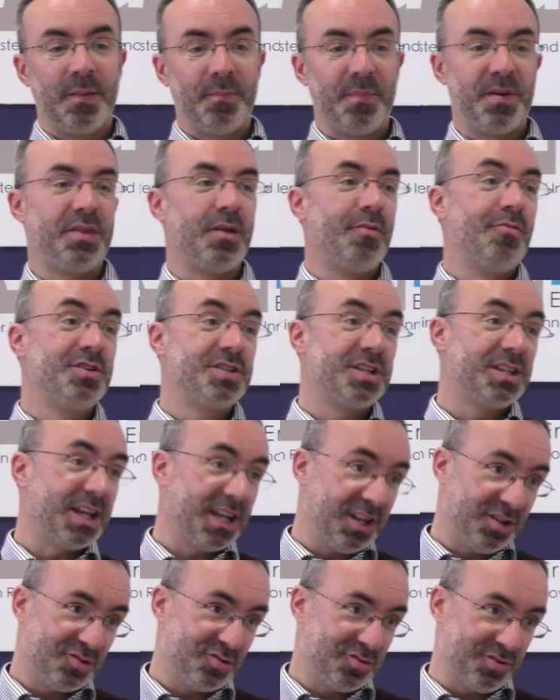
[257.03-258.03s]
But there is a
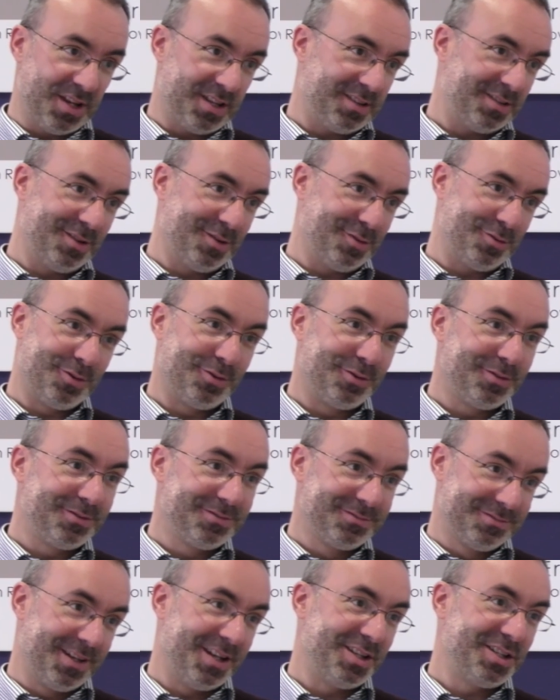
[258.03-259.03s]
danger that the
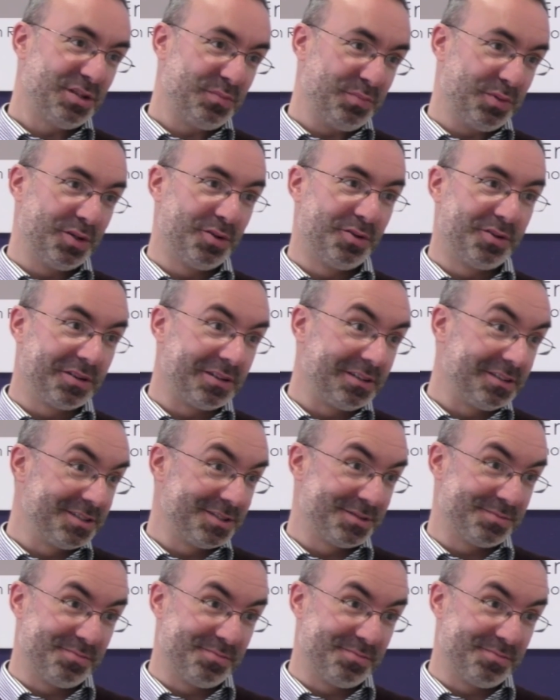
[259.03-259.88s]
whole entrepreneurial